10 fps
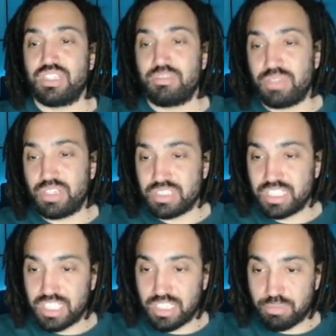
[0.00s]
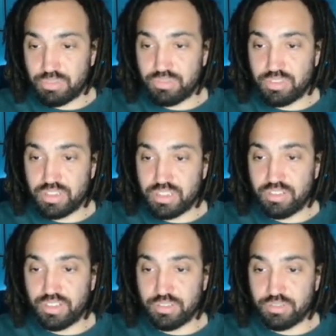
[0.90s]
Personally, I
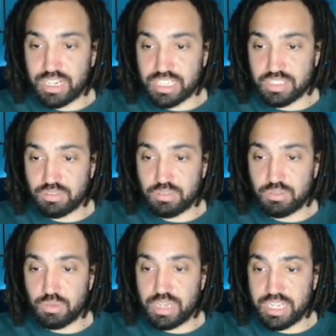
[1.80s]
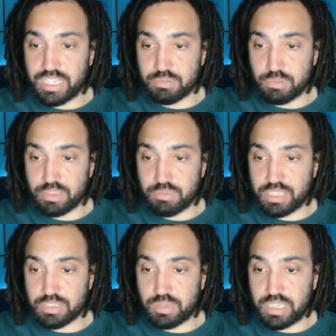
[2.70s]
think the fraction way is probably the
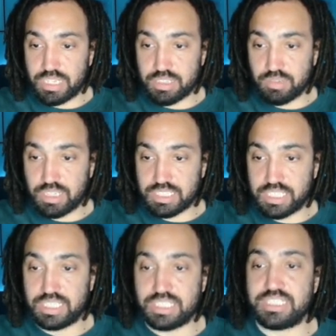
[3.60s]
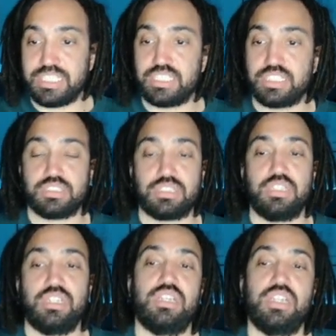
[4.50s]
best way to write it. That's neatest.
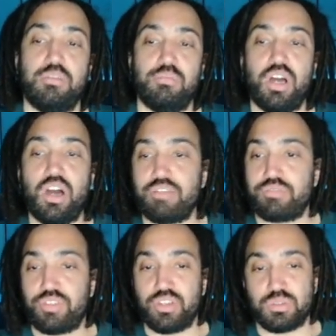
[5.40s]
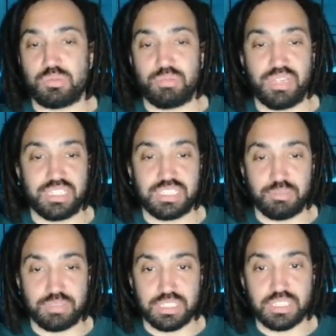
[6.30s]
But either of those would be
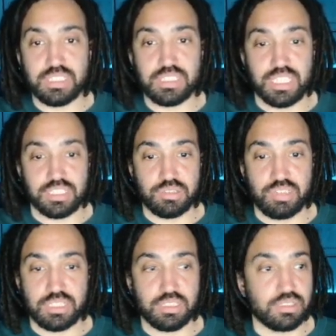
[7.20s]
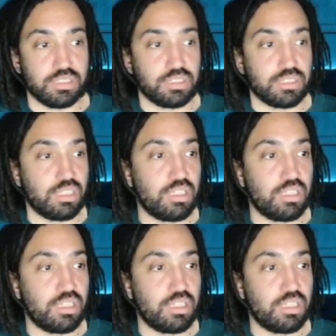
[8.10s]
accepted as correct answers.